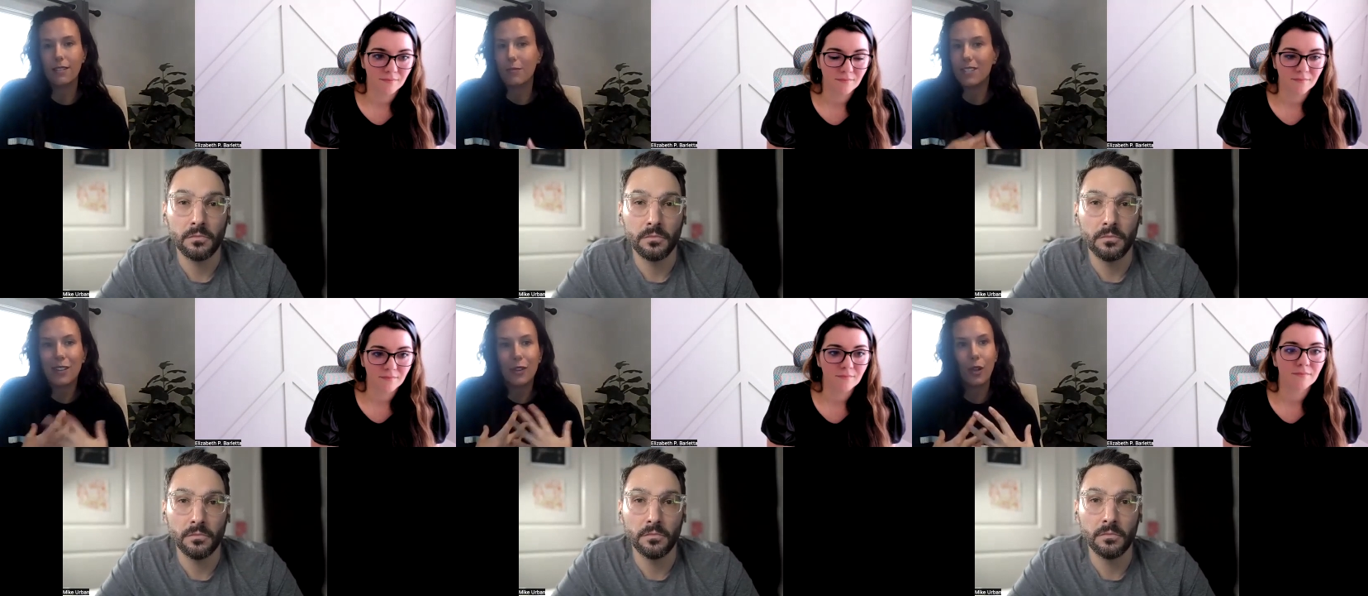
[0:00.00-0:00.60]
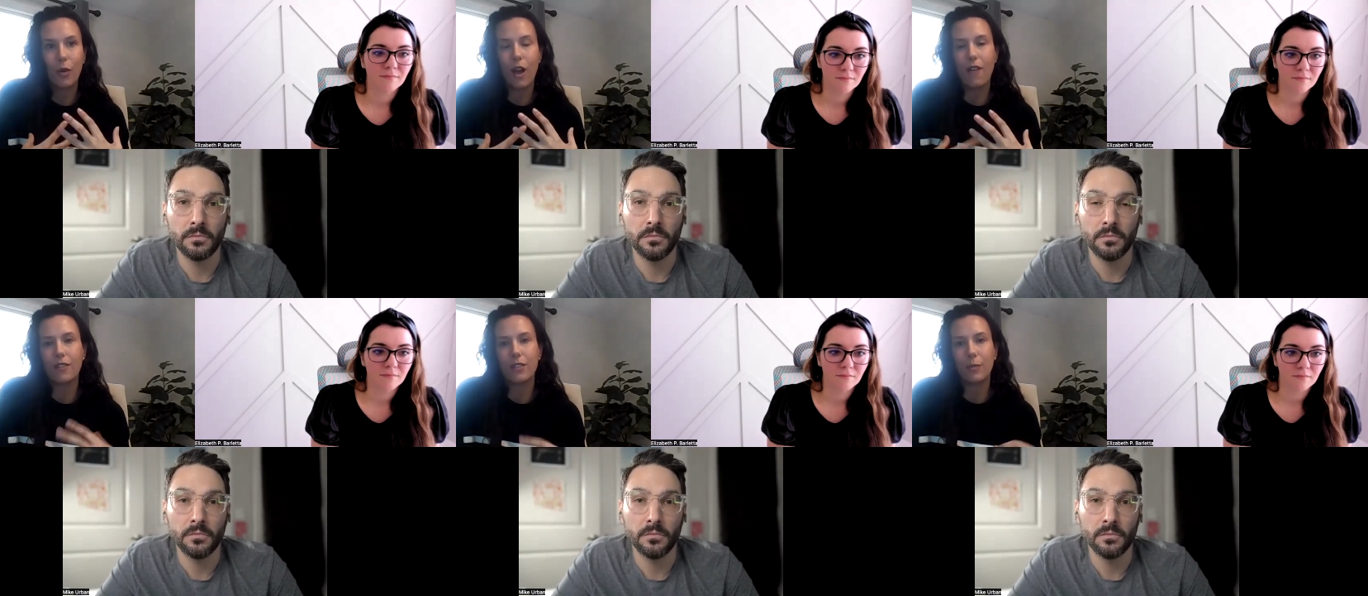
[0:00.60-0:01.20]
Speaker 1: I'm still the loan
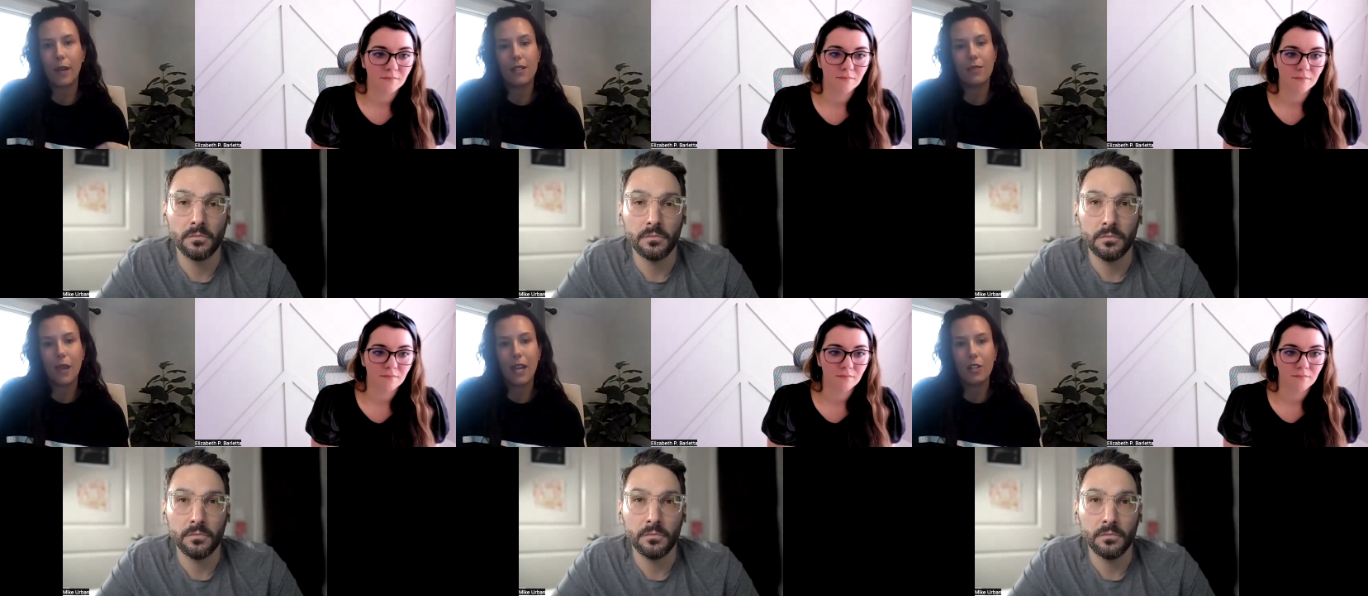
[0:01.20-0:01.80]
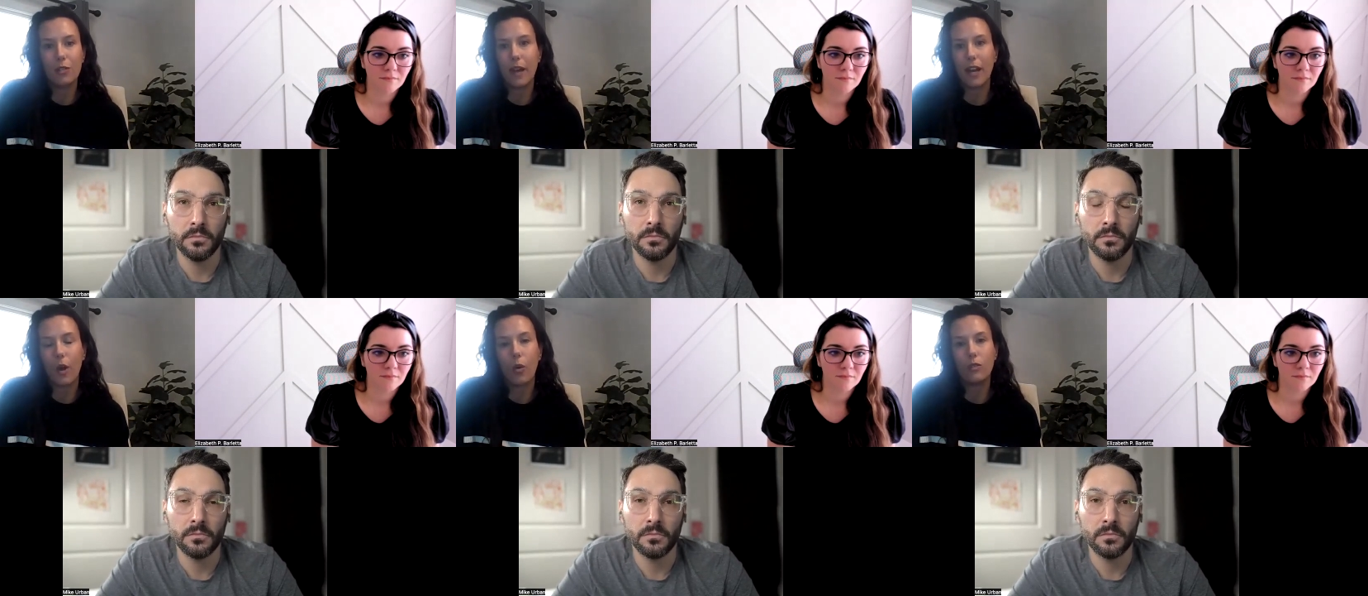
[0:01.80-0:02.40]
officer, but it's managed by
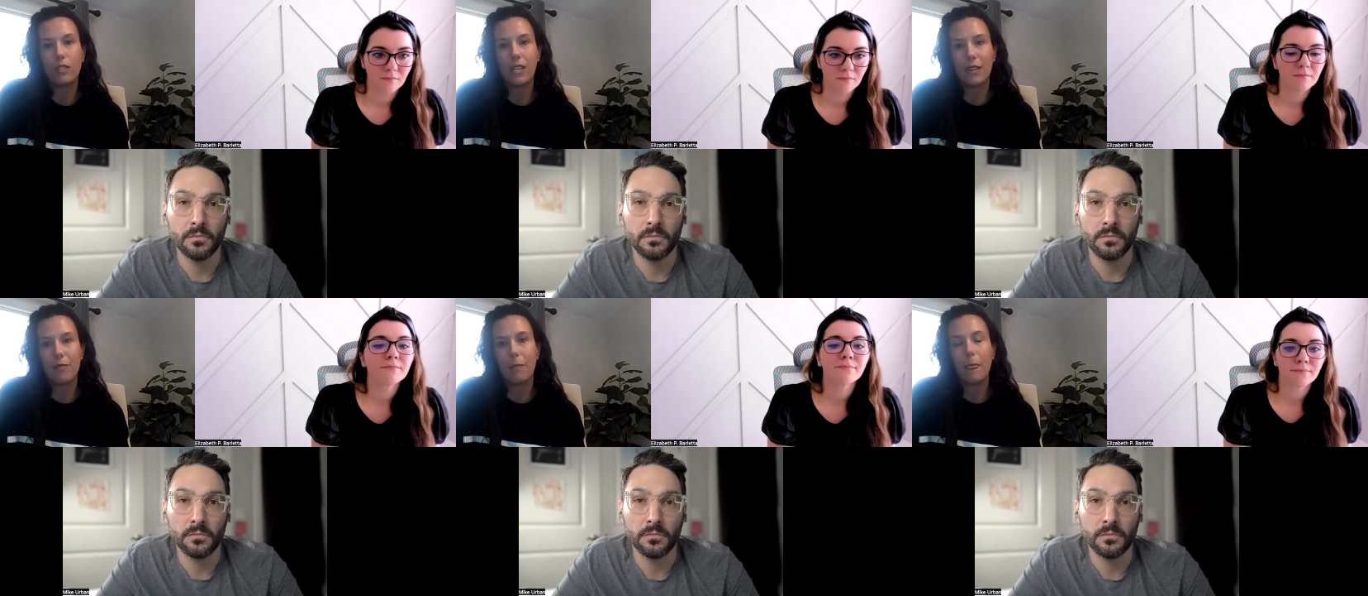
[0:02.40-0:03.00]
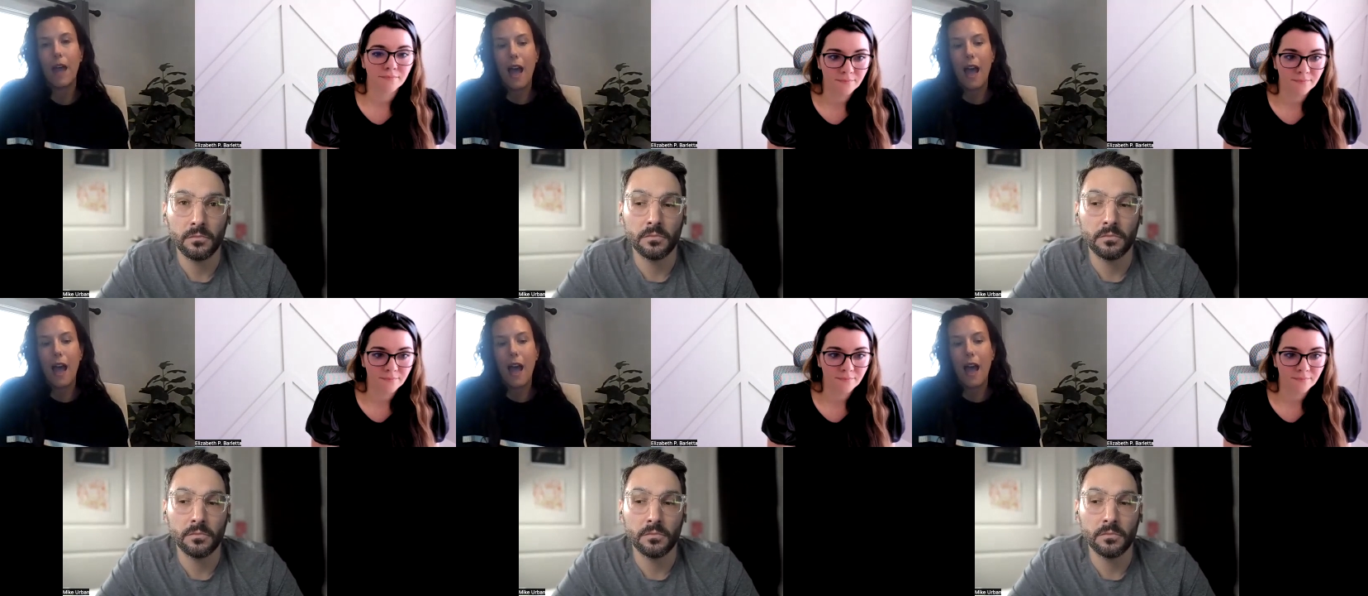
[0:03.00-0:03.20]
a whole team.